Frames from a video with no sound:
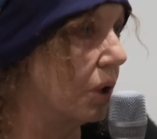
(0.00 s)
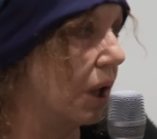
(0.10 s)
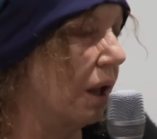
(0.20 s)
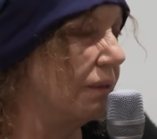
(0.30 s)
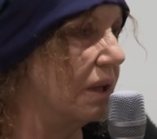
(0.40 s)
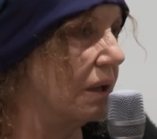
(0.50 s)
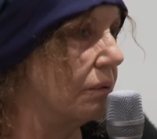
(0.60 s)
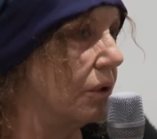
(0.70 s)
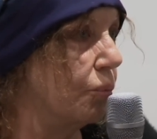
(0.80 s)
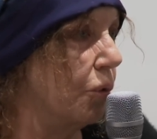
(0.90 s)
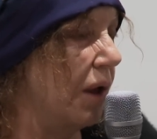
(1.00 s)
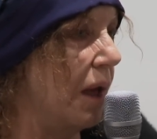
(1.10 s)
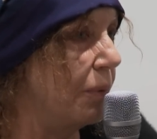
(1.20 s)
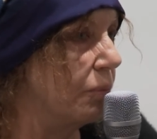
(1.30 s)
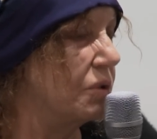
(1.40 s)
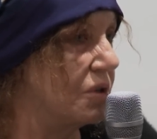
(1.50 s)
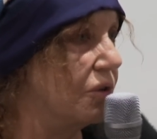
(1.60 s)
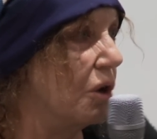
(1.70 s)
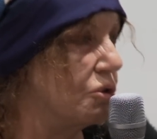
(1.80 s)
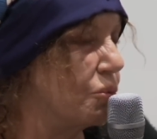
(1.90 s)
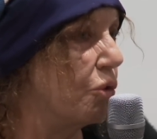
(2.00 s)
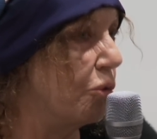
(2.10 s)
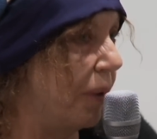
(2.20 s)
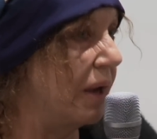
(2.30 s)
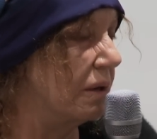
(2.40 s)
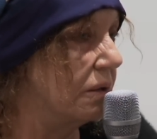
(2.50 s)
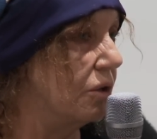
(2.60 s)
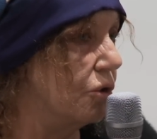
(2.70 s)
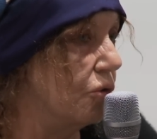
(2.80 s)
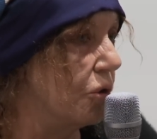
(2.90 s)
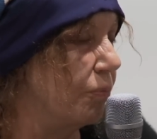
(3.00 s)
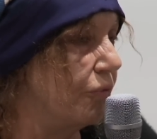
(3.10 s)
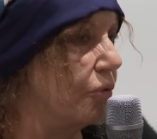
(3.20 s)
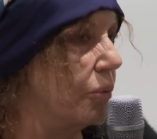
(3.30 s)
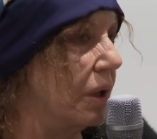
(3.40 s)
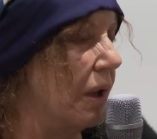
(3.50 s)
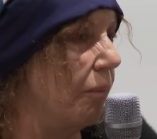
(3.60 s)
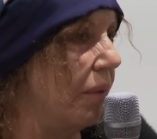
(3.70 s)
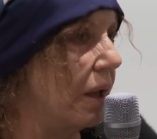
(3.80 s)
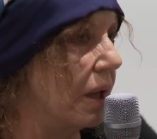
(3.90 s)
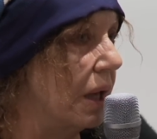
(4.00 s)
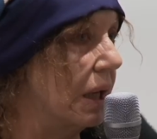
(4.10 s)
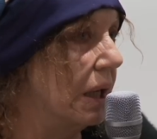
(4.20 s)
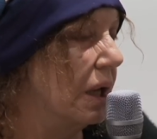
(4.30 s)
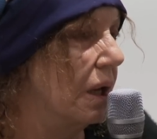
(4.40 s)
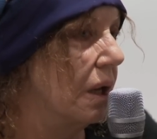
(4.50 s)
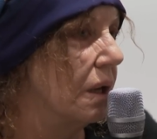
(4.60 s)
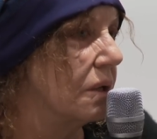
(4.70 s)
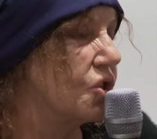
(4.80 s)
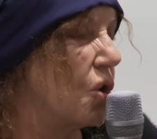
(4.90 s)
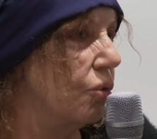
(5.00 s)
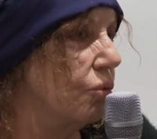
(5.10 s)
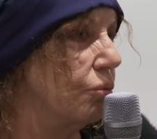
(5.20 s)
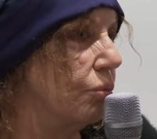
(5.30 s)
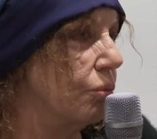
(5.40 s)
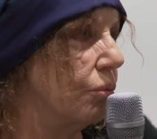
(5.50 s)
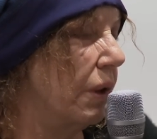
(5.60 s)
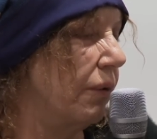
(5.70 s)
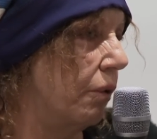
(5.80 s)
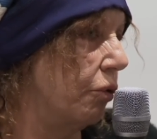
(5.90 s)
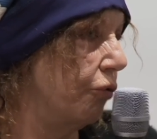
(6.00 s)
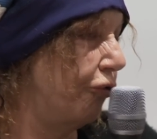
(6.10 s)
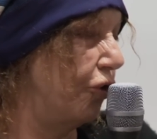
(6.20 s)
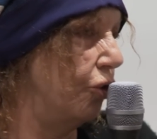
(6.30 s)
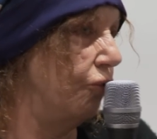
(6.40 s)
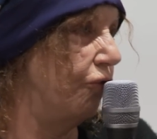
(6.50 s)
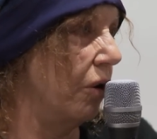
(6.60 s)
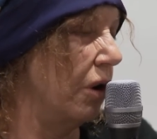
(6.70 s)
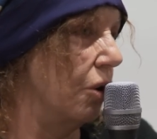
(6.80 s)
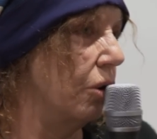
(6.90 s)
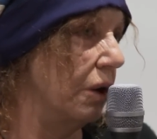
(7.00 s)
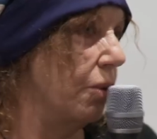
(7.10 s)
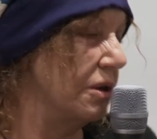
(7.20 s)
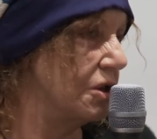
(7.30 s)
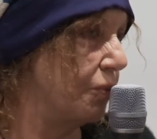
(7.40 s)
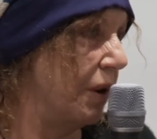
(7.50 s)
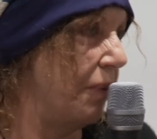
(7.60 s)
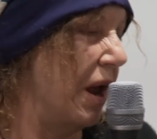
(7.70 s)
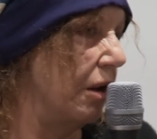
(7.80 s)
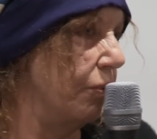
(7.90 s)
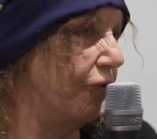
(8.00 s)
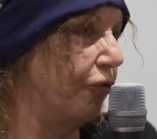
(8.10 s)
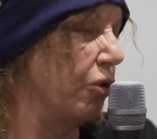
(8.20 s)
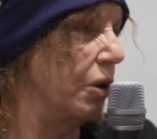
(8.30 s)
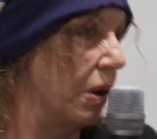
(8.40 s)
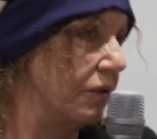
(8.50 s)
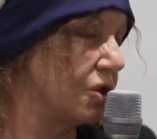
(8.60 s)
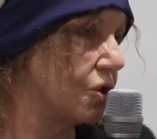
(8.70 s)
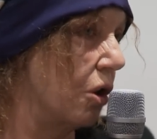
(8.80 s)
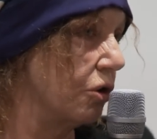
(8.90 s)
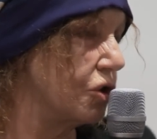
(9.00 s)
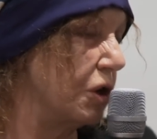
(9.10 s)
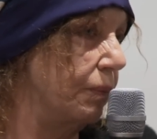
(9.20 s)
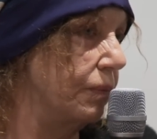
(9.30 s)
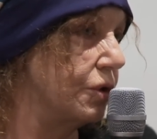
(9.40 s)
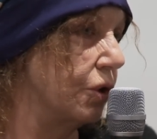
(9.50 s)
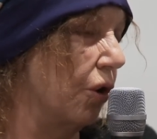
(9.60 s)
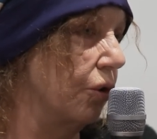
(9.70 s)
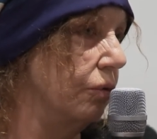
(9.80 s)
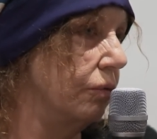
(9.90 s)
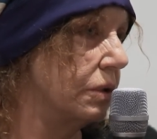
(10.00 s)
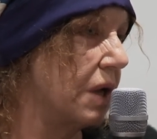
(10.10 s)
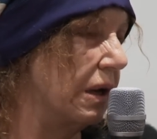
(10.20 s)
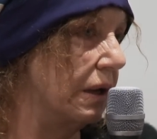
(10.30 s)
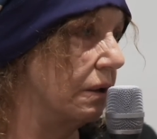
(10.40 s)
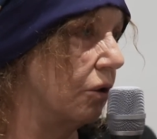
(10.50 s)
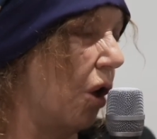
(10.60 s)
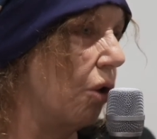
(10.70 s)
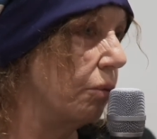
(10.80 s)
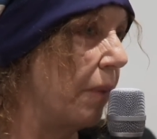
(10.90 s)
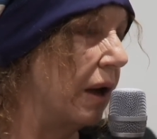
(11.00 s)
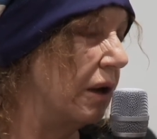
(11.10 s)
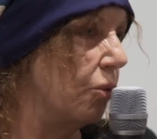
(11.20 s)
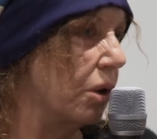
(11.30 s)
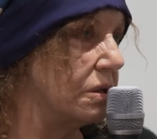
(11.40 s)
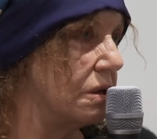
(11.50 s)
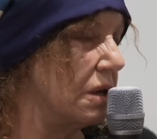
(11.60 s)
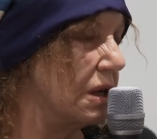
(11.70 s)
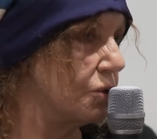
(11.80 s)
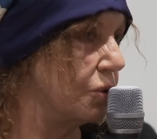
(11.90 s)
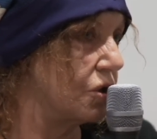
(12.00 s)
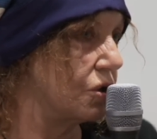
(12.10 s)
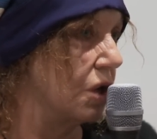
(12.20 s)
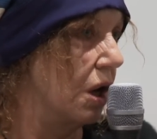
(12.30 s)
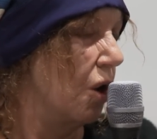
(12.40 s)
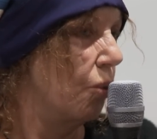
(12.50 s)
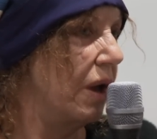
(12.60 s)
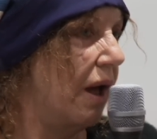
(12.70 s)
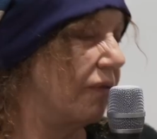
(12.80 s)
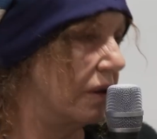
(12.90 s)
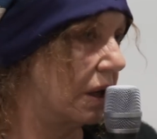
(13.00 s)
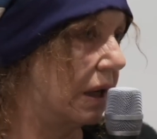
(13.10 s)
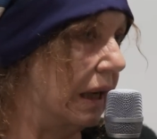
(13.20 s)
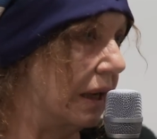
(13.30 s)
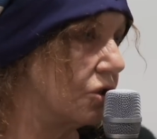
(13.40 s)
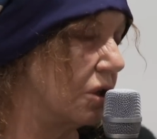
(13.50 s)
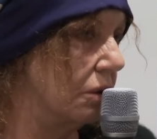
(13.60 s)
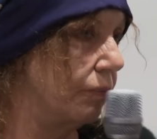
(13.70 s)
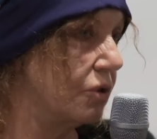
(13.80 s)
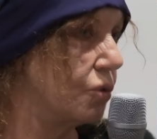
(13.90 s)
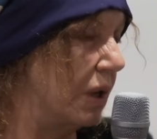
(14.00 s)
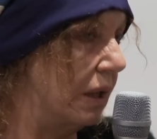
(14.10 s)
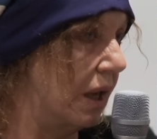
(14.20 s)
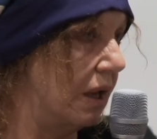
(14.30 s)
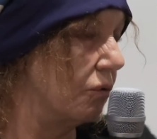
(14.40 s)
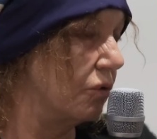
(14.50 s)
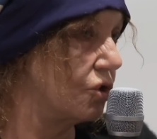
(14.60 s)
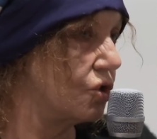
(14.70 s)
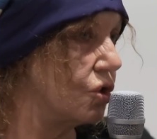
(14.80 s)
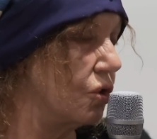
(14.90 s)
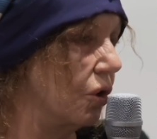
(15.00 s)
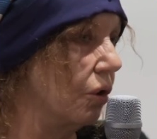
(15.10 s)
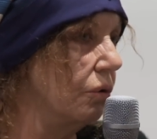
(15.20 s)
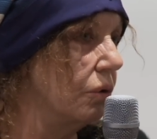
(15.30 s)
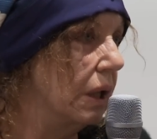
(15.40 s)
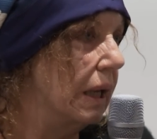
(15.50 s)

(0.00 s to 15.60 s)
I think that what happened was that those were all painted in Europe before we came back here. So there were a few very early ones that Brett painted before he won the scholarship to go, tiny little gold mining ones and things, which we have in the collection between here and the studio.